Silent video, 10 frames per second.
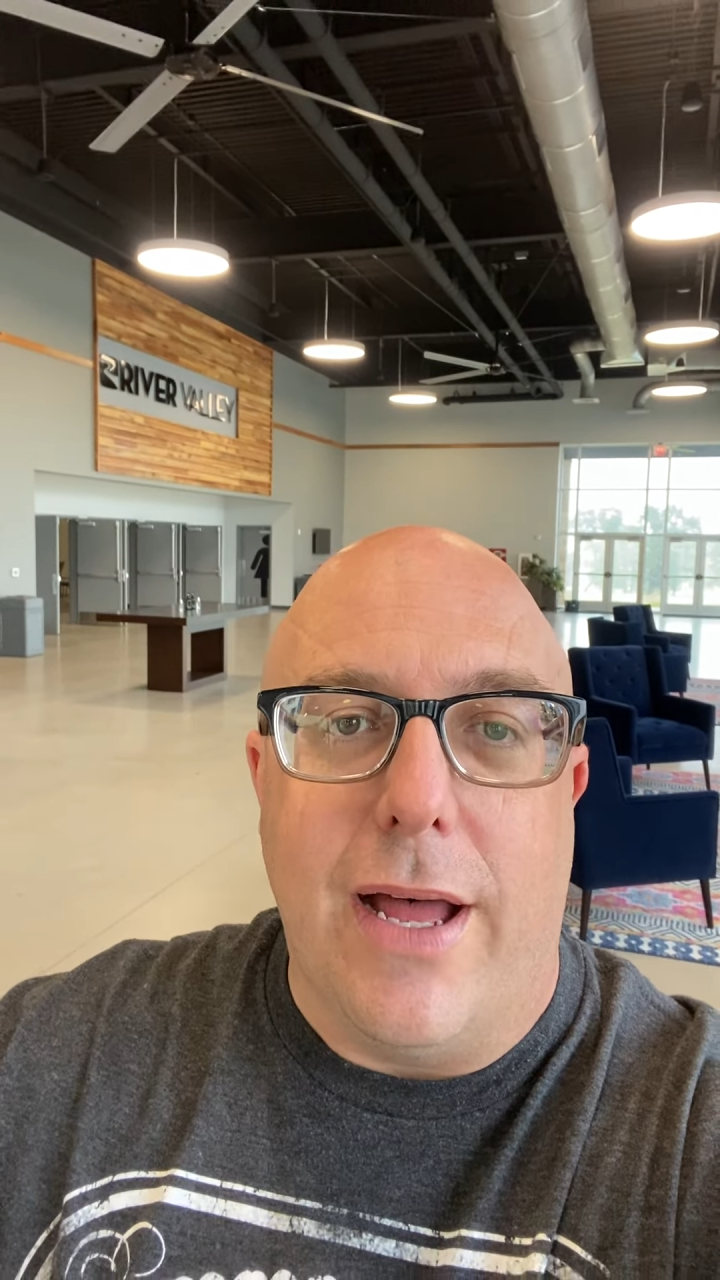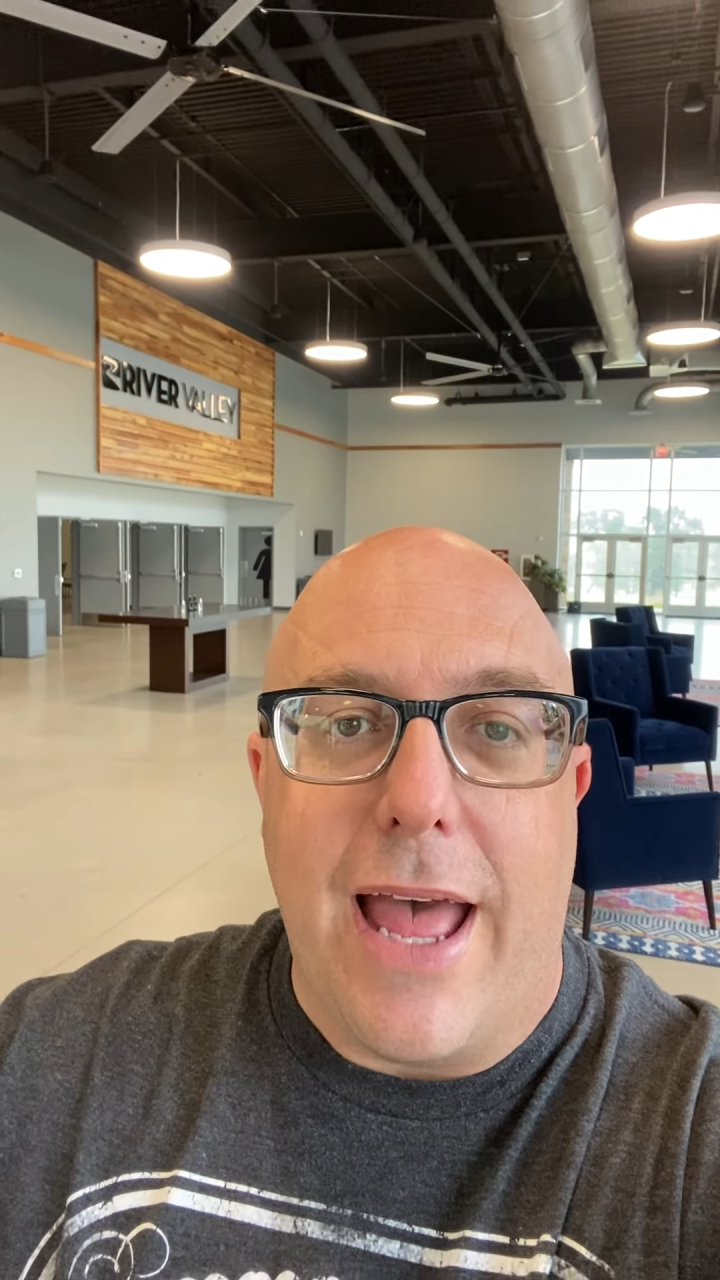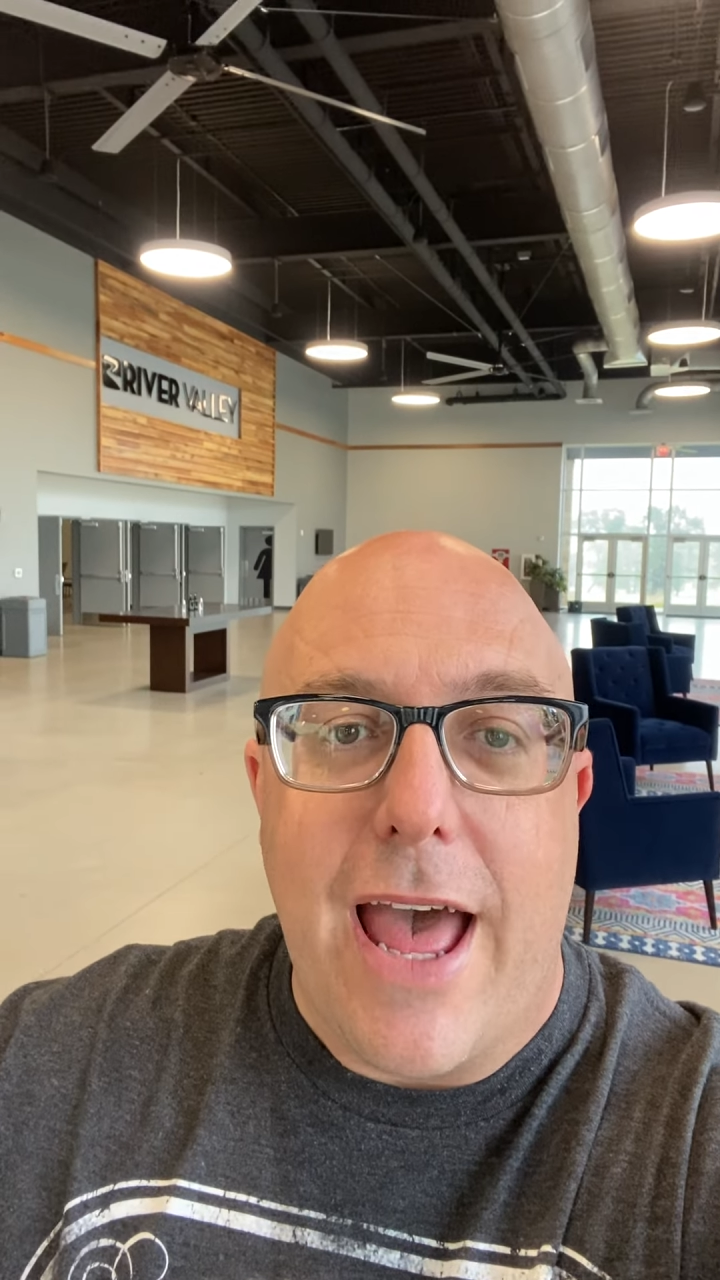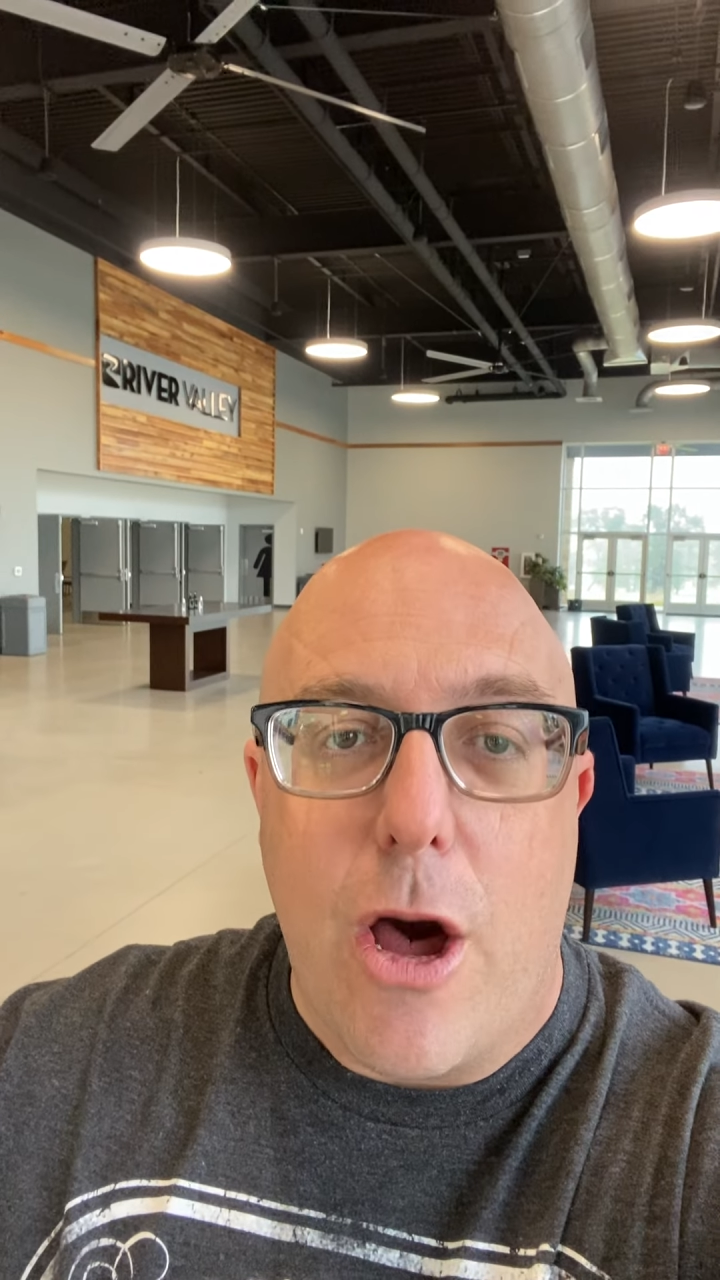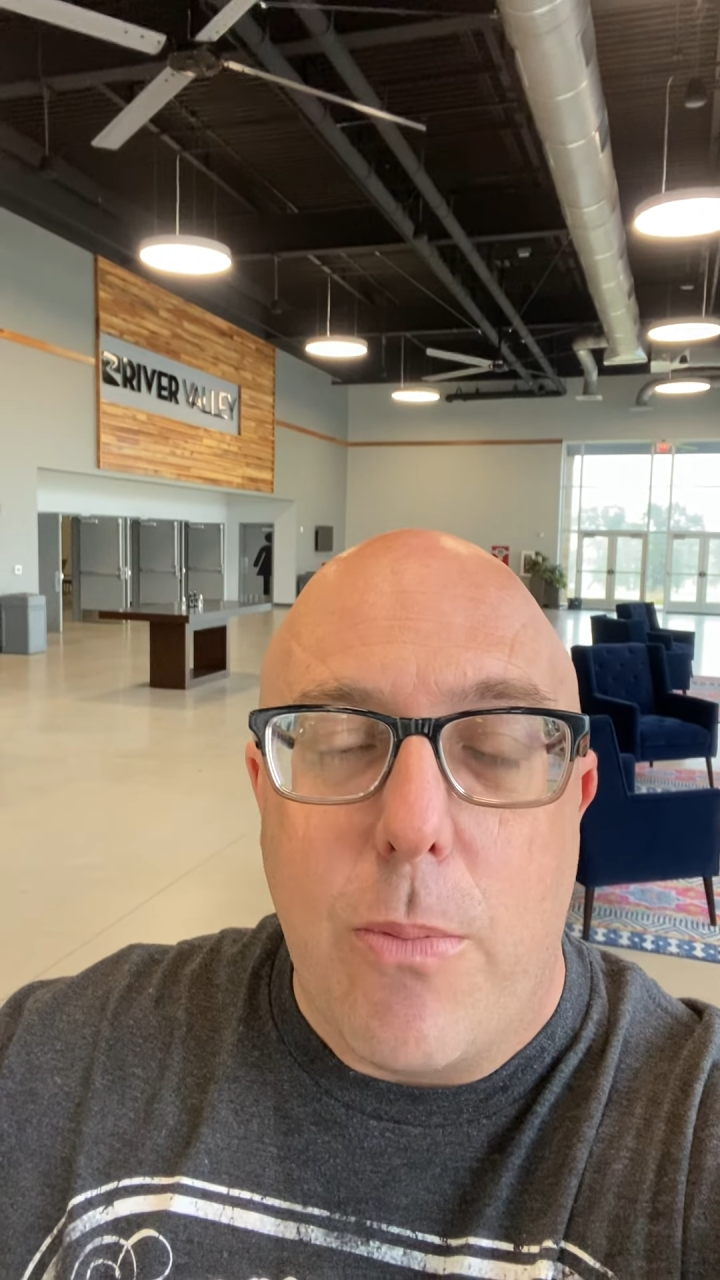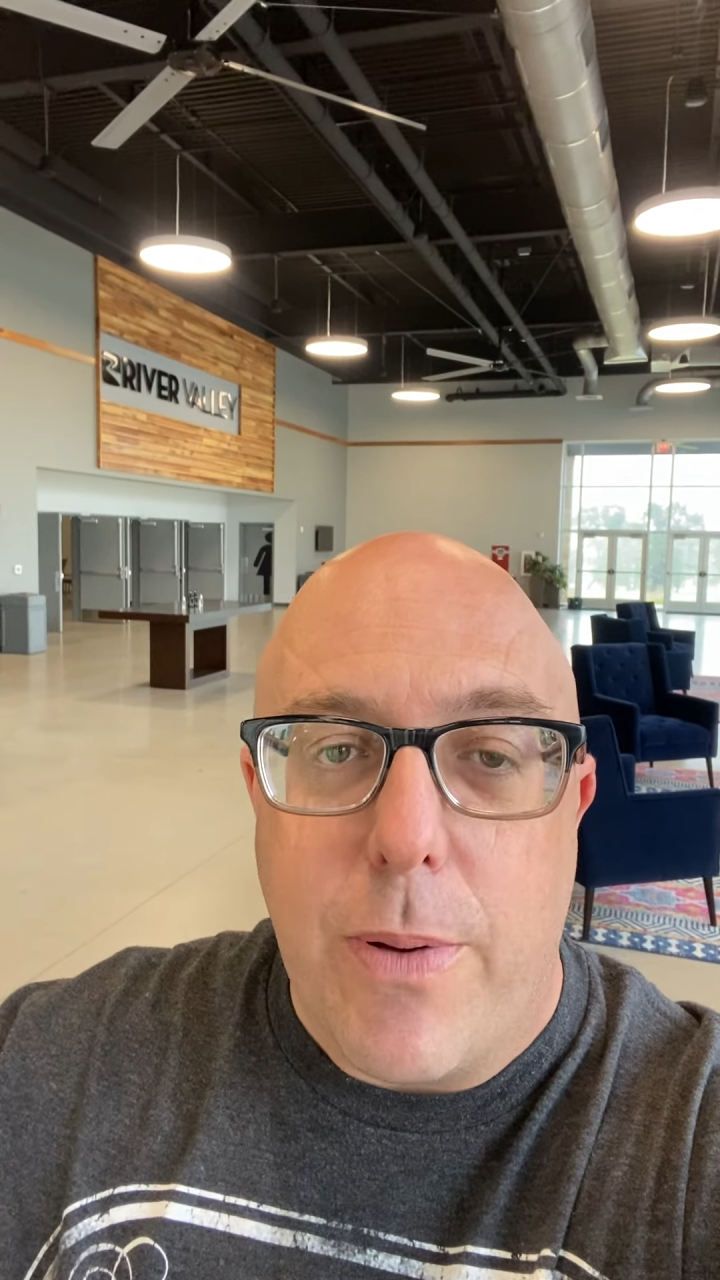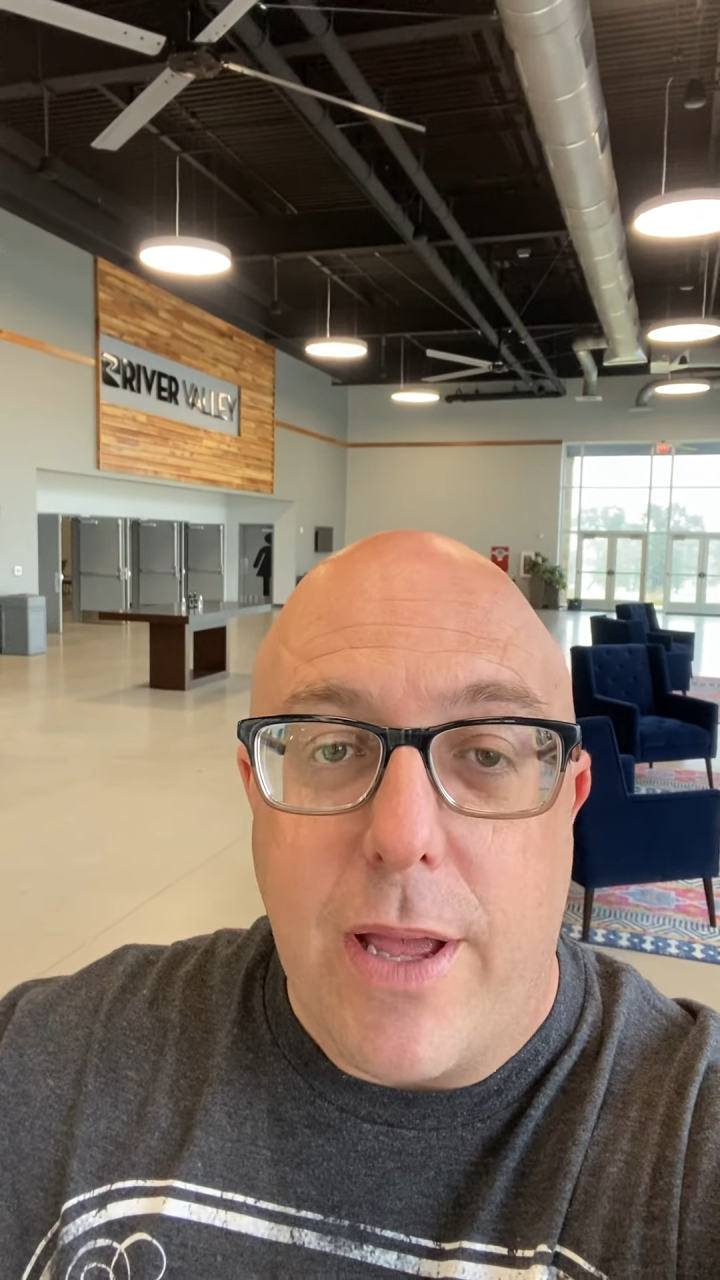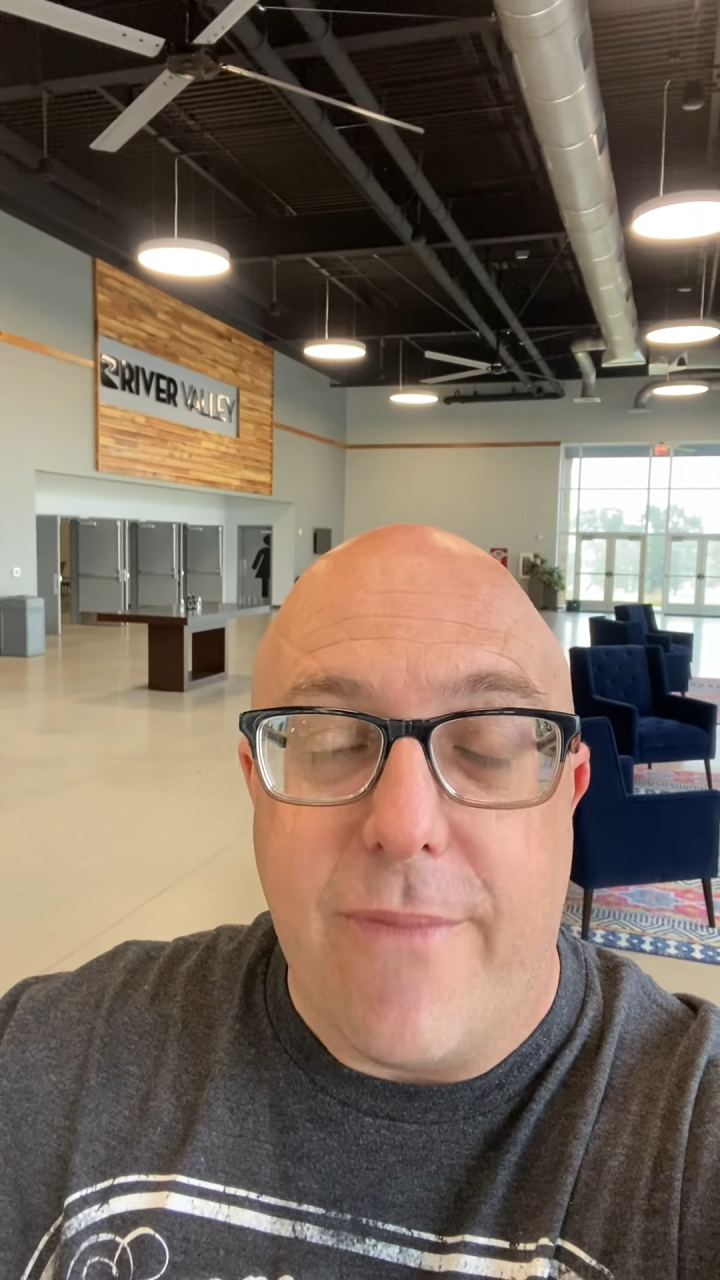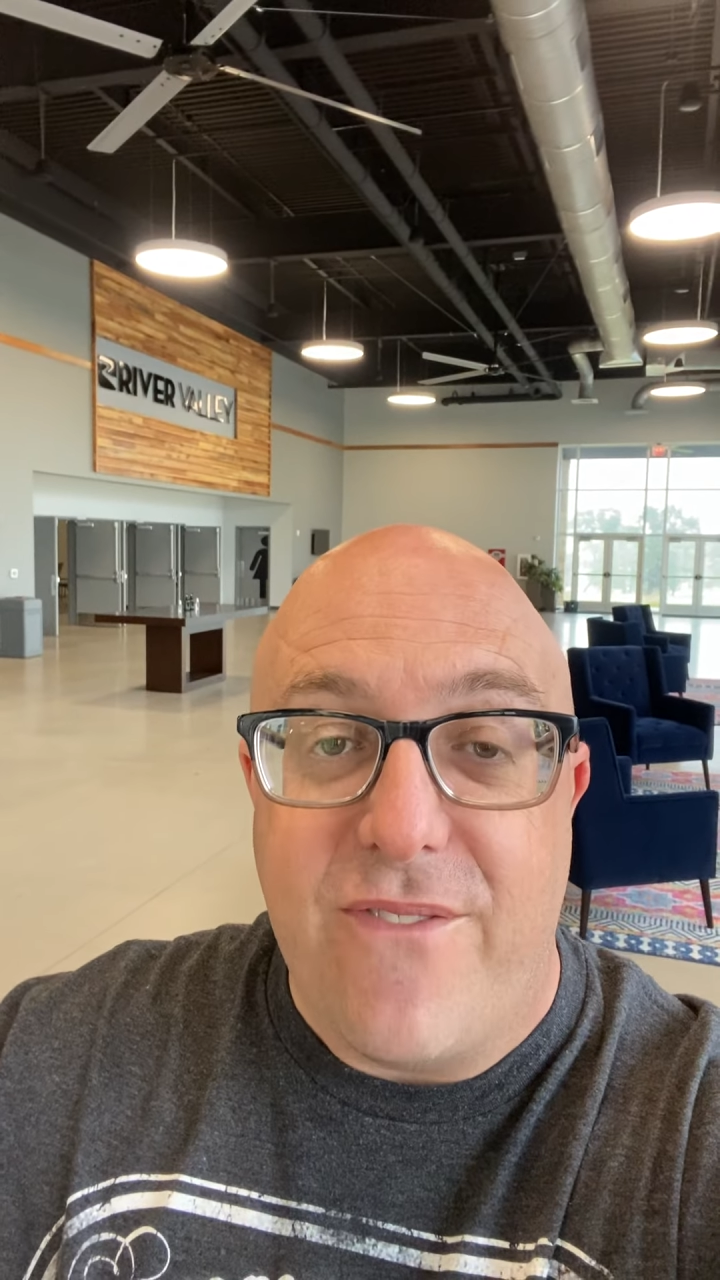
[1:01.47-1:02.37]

help